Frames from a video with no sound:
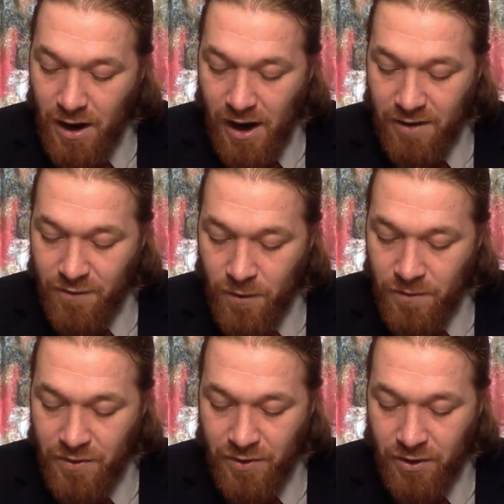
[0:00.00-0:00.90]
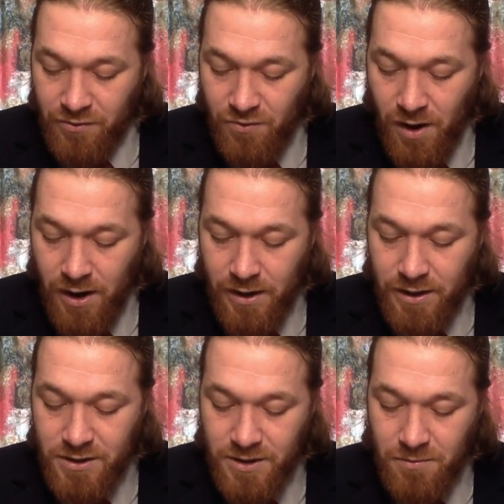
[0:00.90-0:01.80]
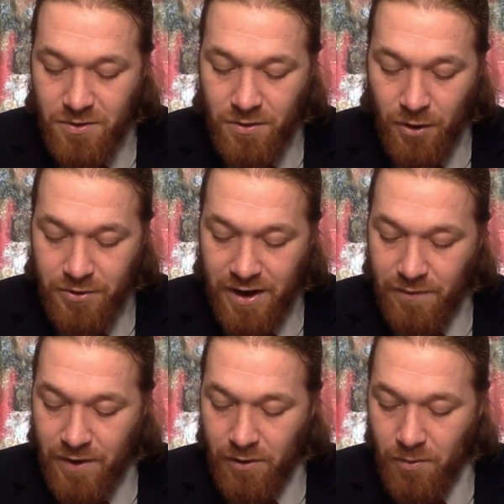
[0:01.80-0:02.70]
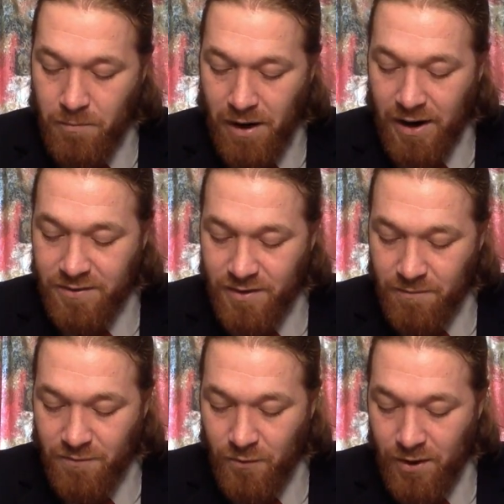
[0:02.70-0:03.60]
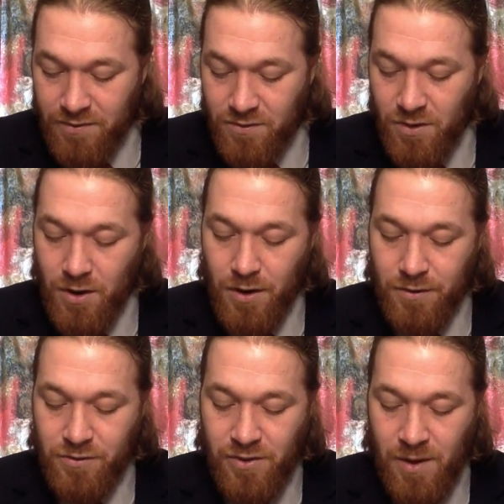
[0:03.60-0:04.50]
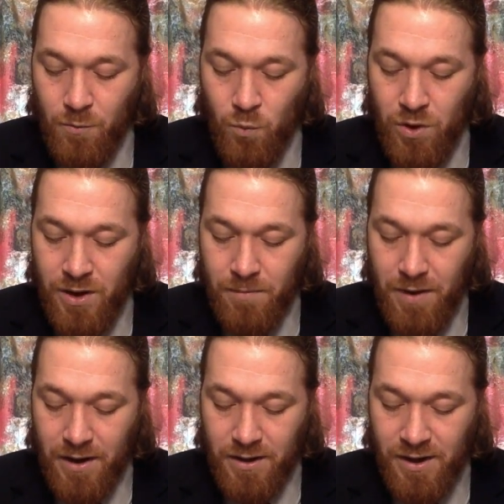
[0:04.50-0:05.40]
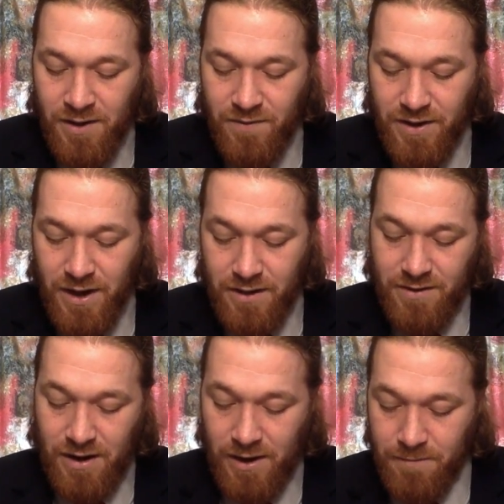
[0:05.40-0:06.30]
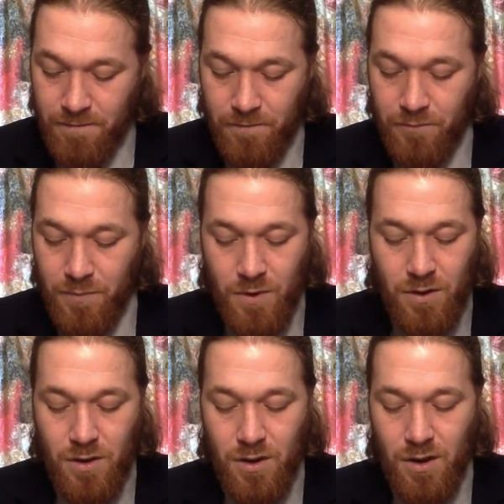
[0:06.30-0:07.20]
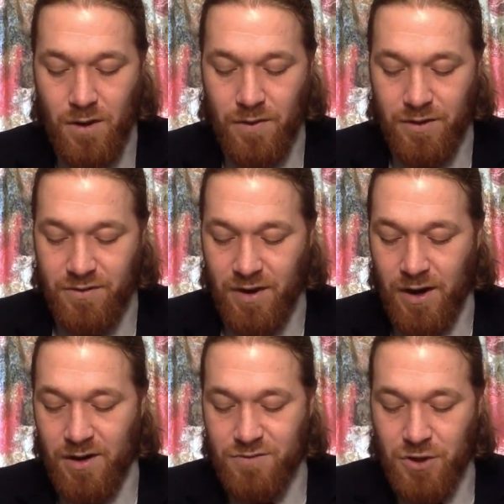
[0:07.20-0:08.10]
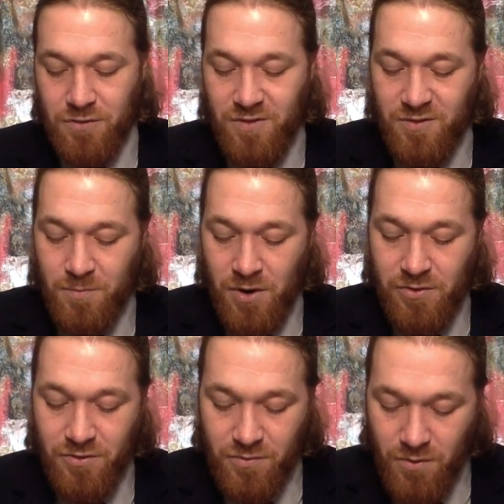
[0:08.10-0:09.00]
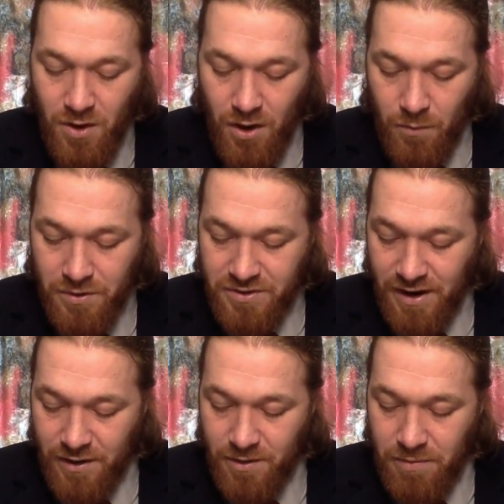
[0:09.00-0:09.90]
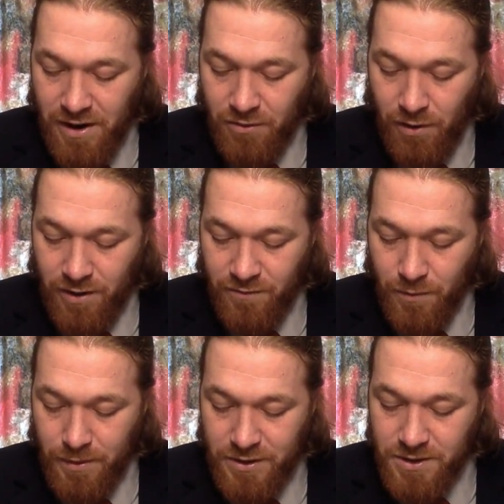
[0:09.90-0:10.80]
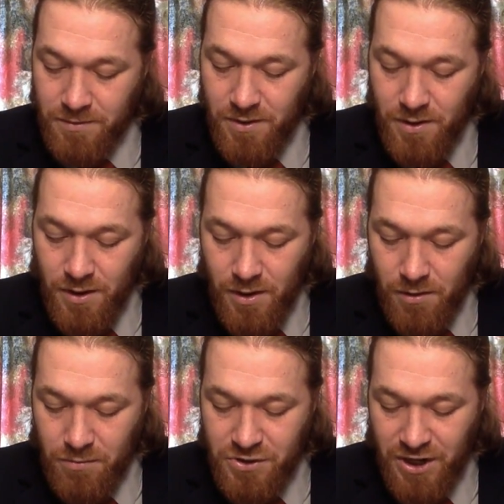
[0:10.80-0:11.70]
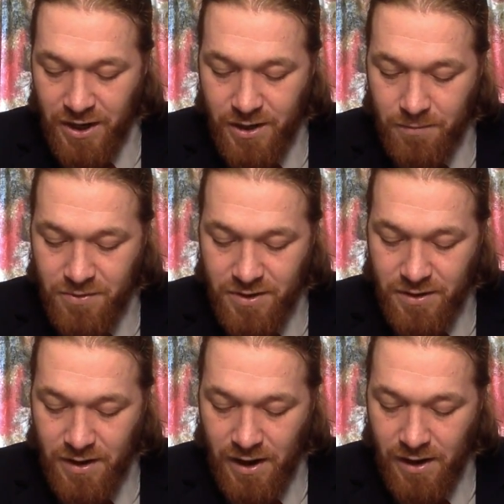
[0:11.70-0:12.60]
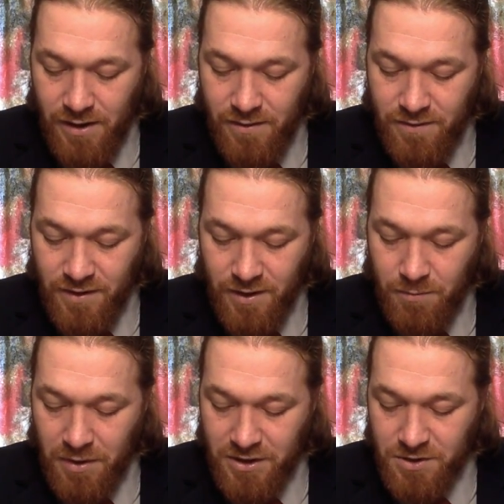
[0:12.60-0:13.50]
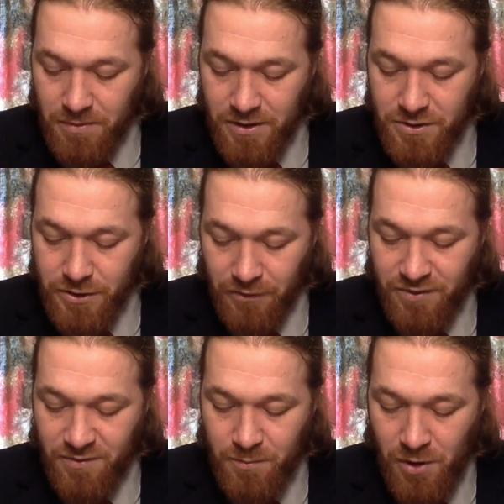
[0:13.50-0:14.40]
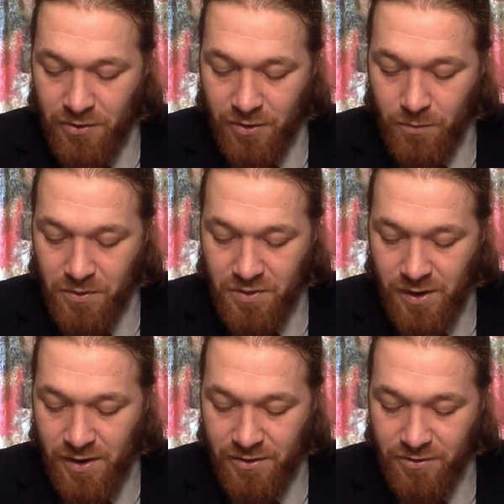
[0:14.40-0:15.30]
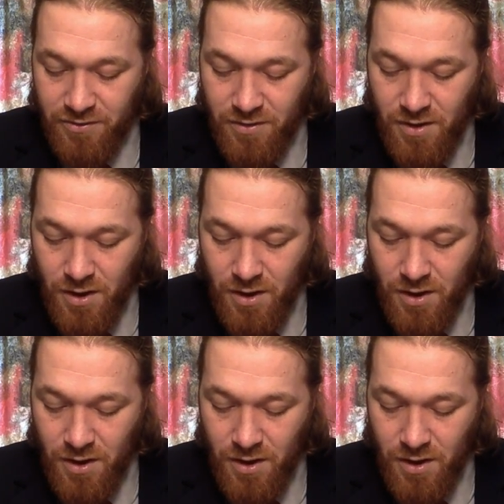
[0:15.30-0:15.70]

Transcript: "I have heard that there is grain in Egypt. Go down there and buy some for us, so that we may live and not die." Then 10 of Joseph's brothers went down to buy grain from Egypt. But Jacob did not send Benjamin, Joseph's brother, with the others,